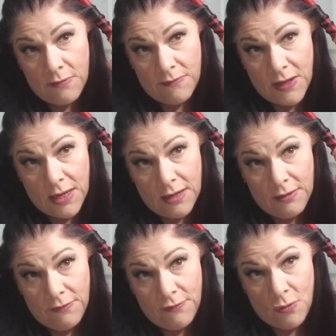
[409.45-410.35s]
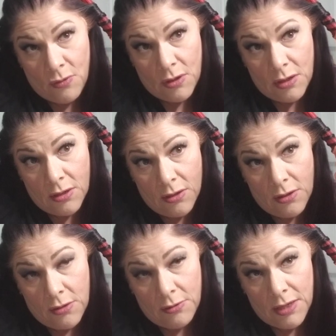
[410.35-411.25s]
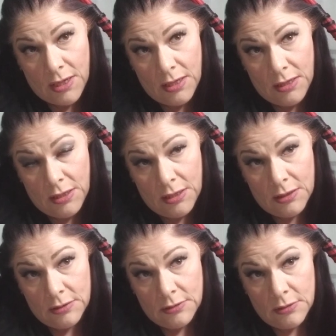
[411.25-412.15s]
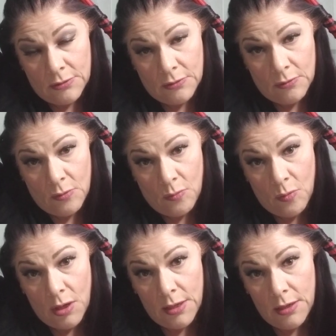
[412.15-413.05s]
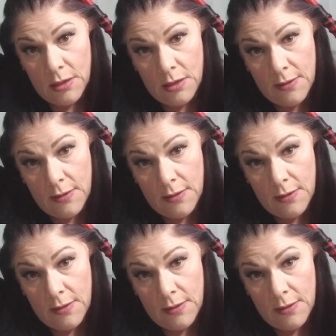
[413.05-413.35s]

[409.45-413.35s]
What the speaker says: 5, 4, 3, 2, 1.